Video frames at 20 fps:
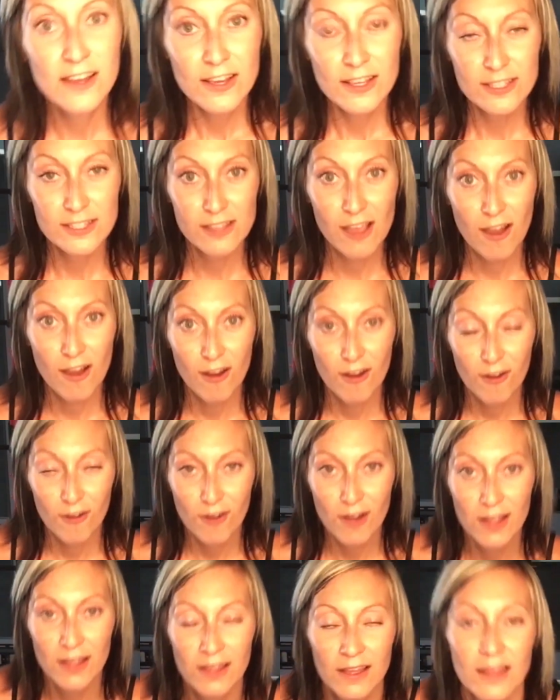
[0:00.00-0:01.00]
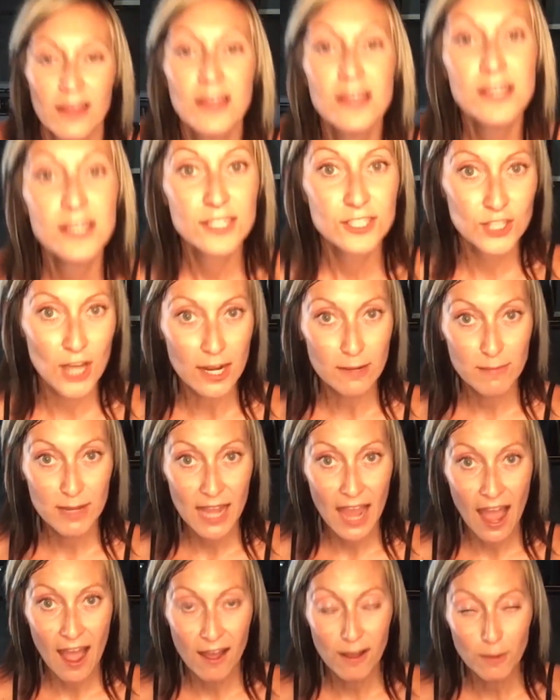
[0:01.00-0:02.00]
So check me
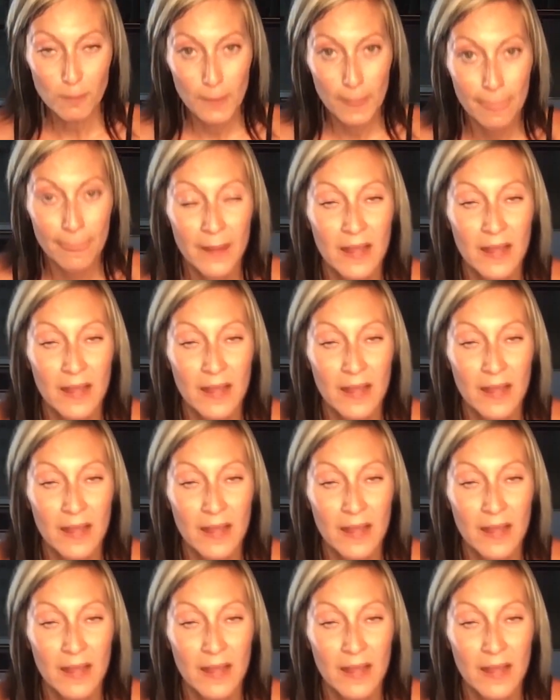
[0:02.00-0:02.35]
out,